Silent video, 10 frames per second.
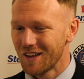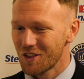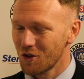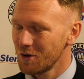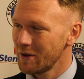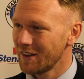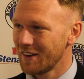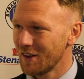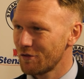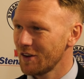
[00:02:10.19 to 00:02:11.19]
it's going to be a
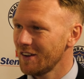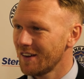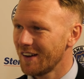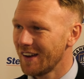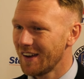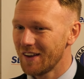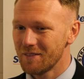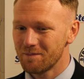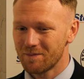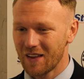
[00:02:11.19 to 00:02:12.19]
nervy
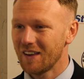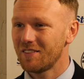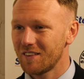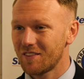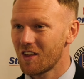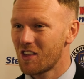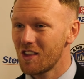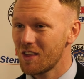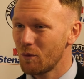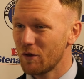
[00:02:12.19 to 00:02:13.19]
um, ending to the season.